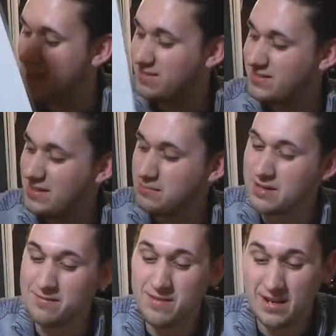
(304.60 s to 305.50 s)
passes. That's
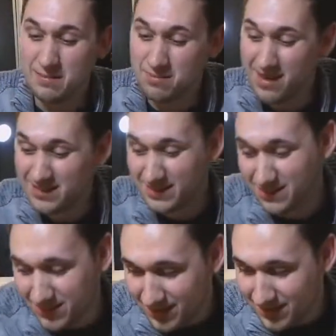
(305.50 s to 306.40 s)
pretty fucking. Why is there an
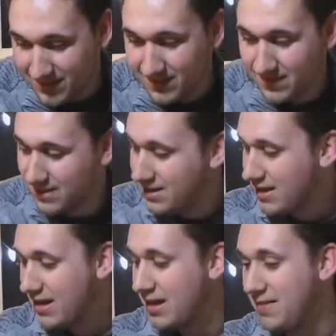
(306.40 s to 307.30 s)
envelope on there?
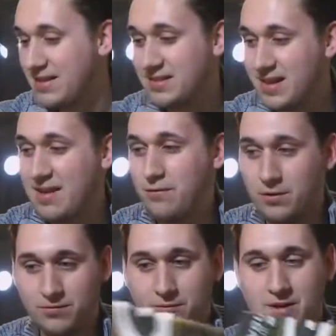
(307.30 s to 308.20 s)
Uh, that's an
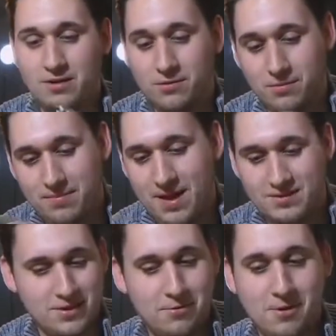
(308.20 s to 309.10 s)
envelope from when he threw the
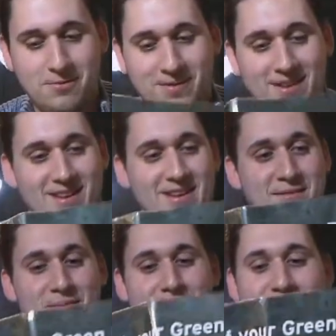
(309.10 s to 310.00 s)
pass. I don't know. Well, that